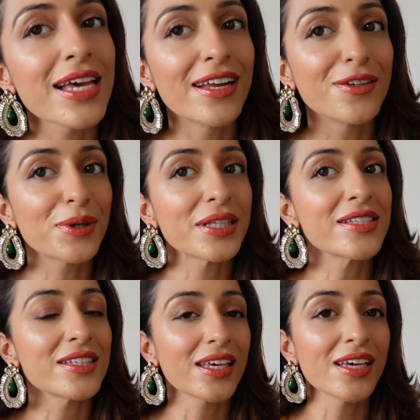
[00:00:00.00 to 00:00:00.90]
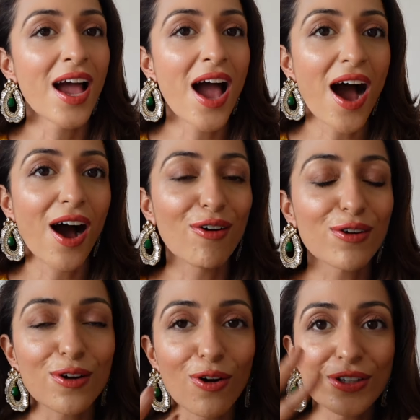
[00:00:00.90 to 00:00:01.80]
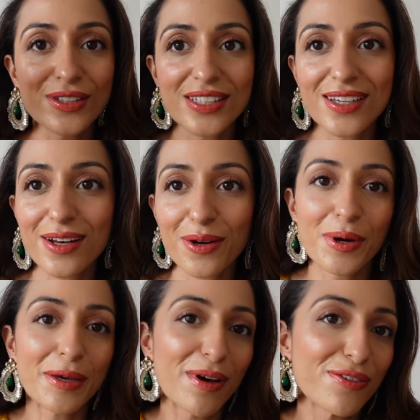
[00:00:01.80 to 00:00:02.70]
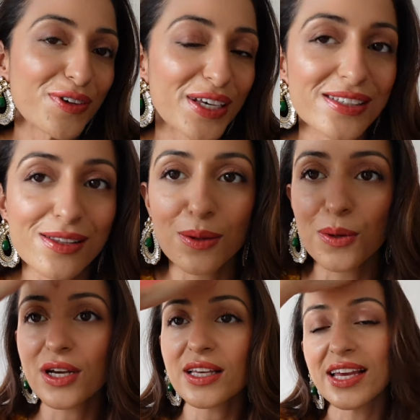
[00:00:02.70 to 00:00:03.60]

and you can see how glossy, glowy my face look.